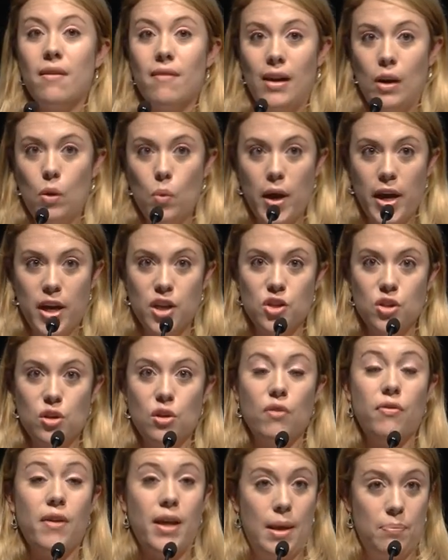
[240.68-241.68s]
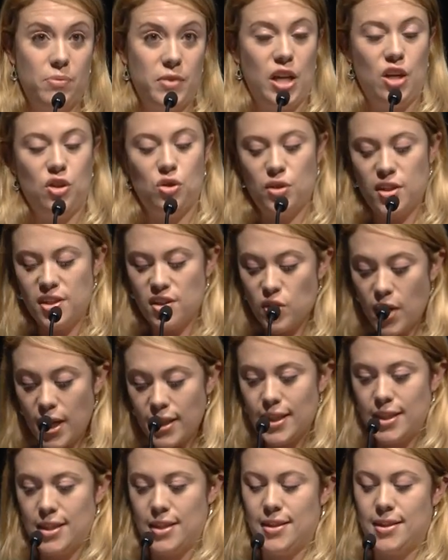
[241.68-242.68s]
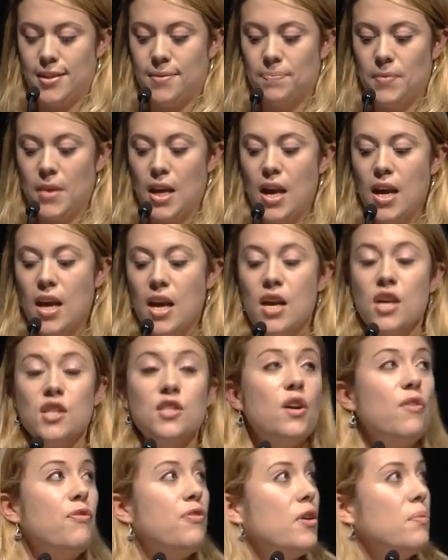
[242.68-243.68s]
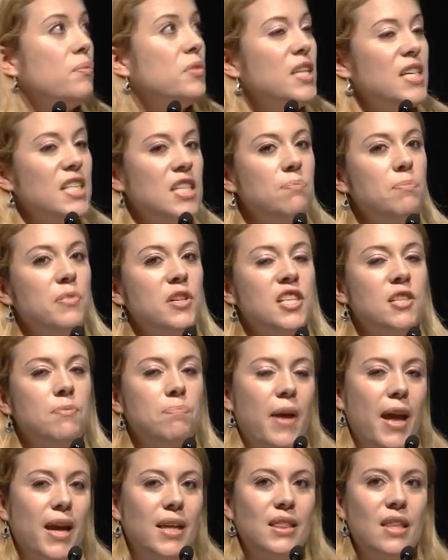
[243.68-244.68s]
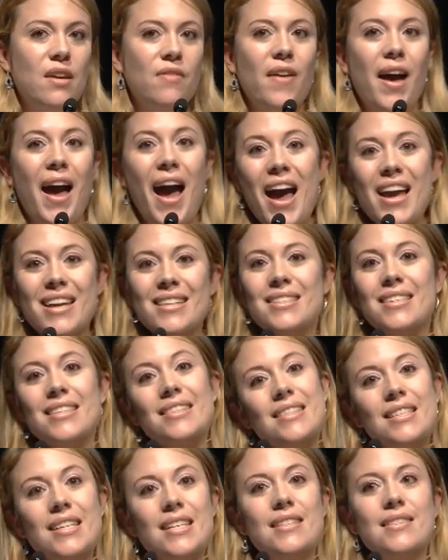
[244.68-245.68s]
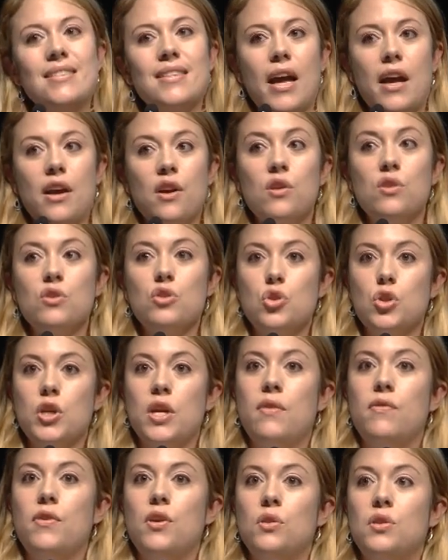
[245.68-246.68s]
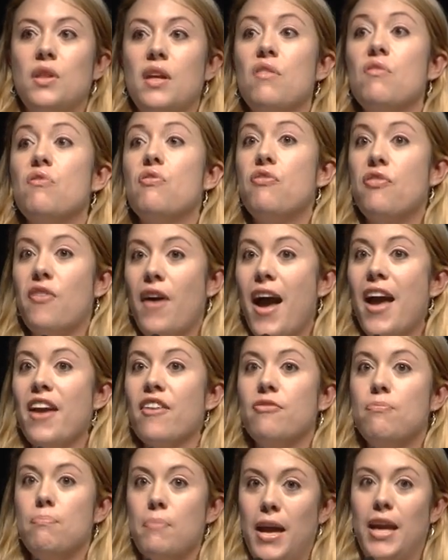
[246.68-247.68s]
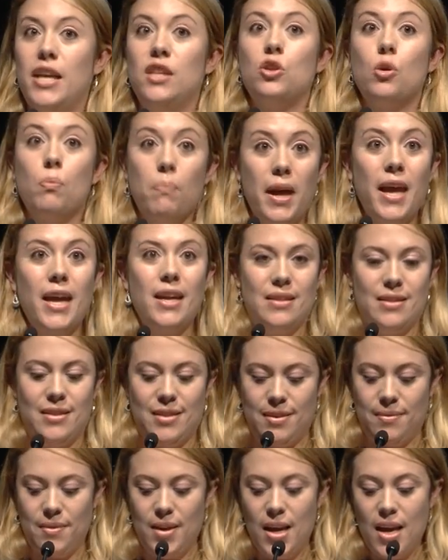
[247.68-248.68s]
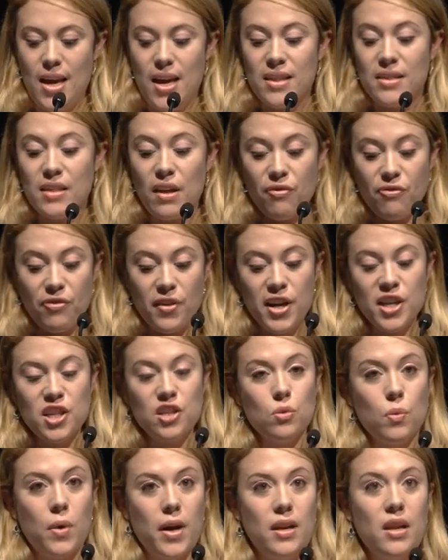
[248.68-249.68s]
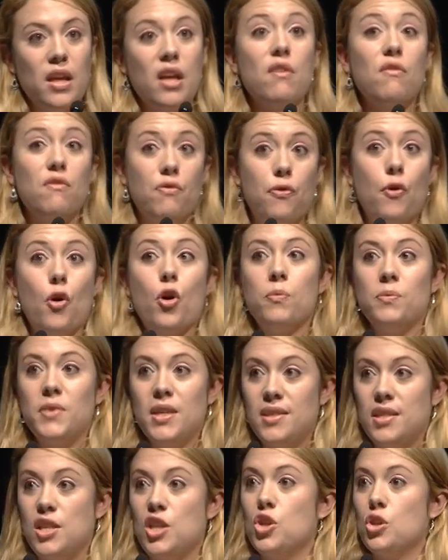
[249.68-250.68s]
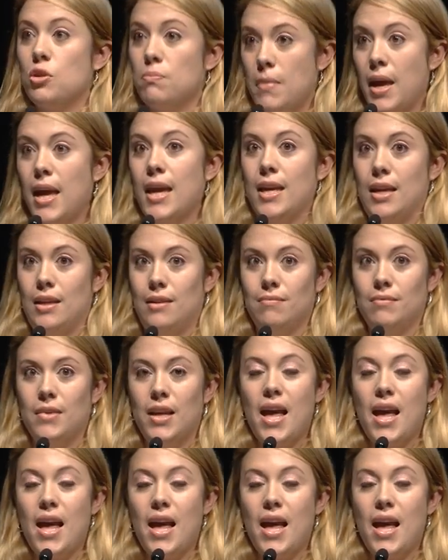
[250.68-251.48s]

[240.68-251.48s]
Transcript: evaluation of adaptation strategies. So from this perspective, ICTs can contribute in 5 main domains. The first one, informed decision making.